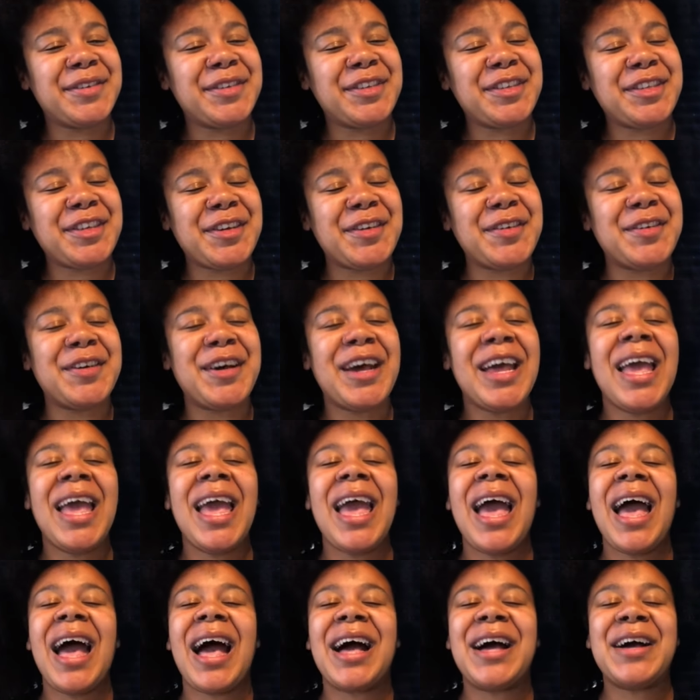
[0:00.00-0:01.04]
So
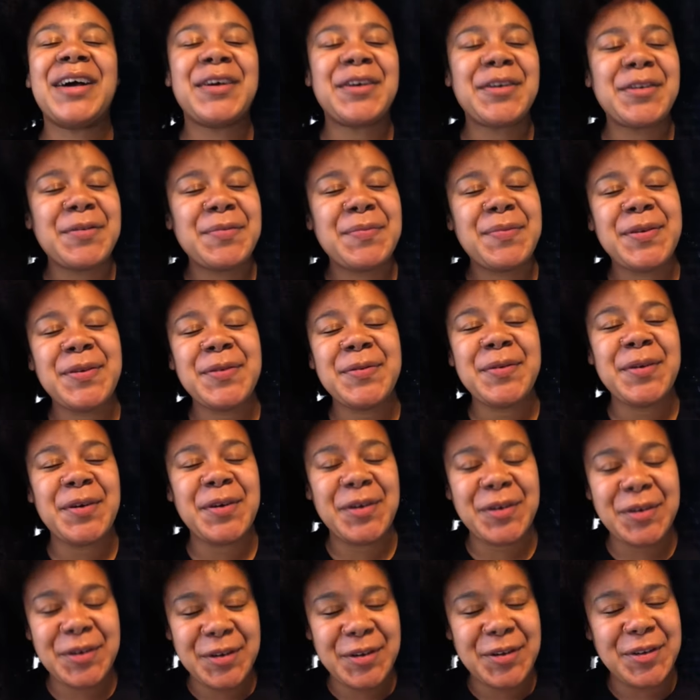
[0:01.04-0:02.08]
I hope you
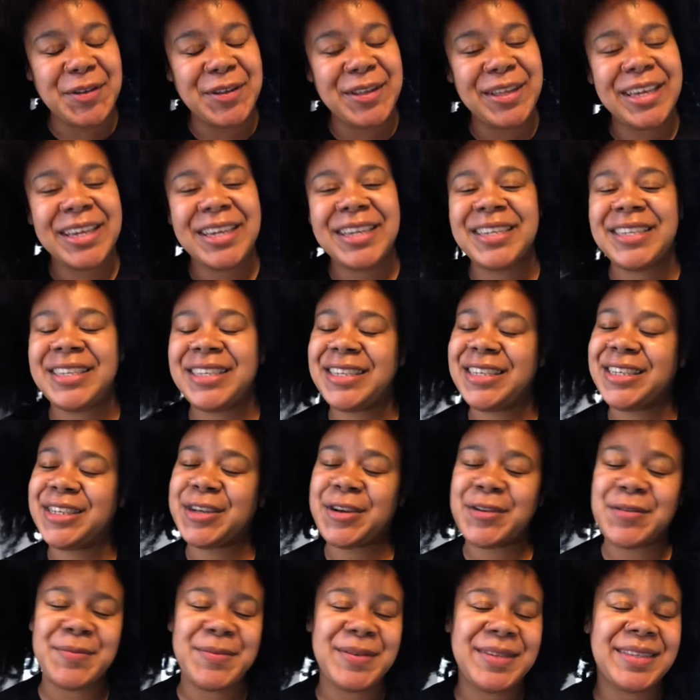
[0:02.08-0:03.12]
all
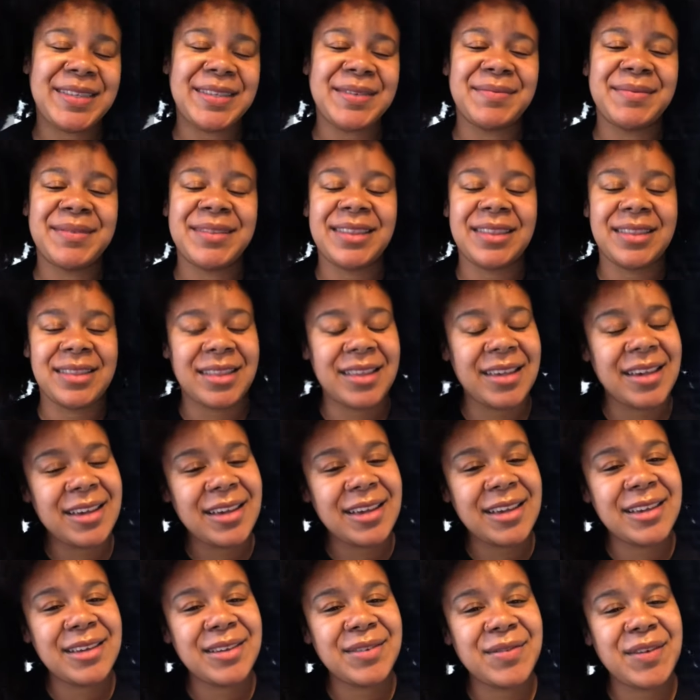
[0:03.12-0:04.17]
show me some
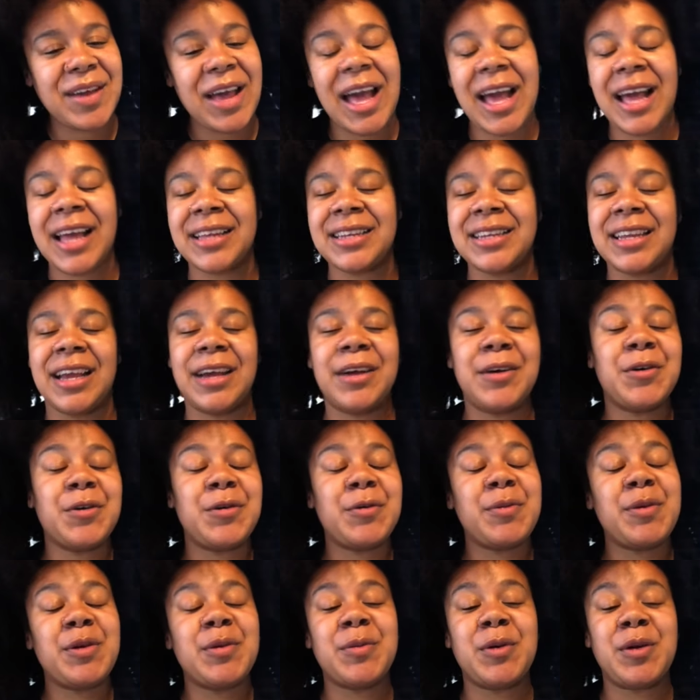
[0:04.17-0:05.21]
love and I
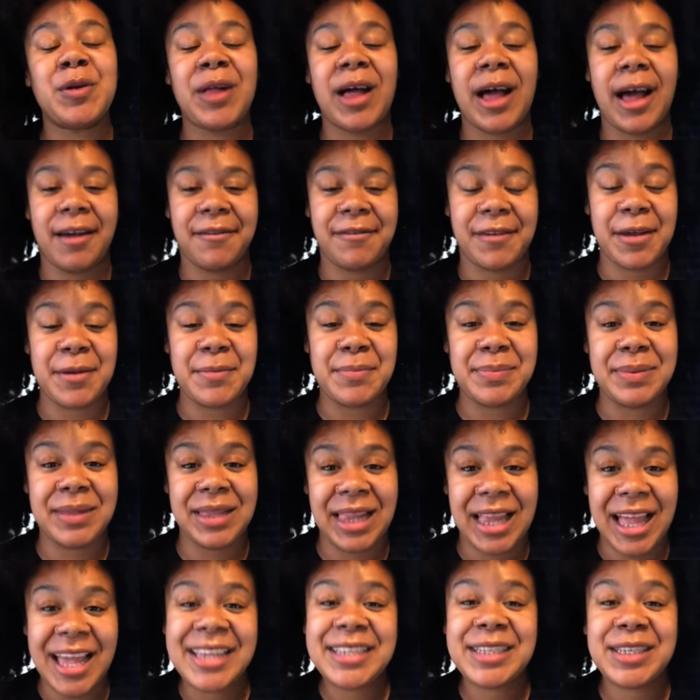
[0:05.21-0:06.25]
hope you all have a
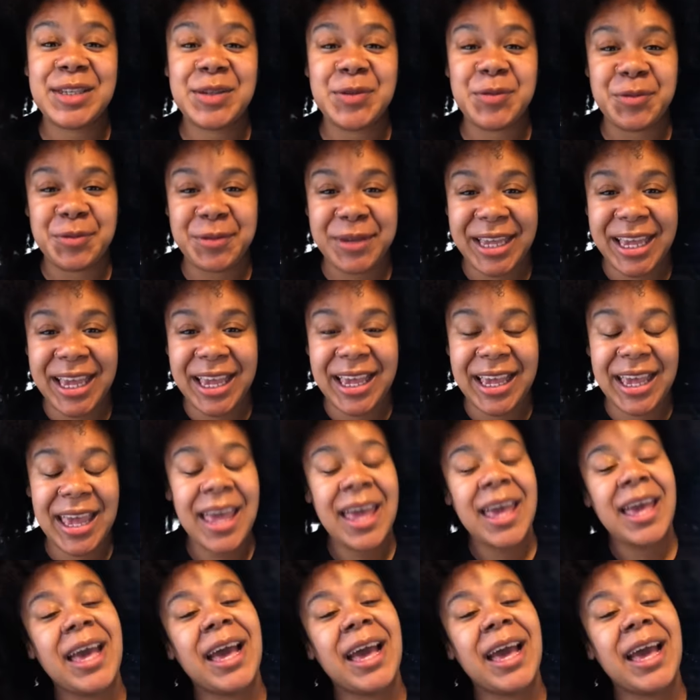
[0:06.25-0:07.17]
blessed week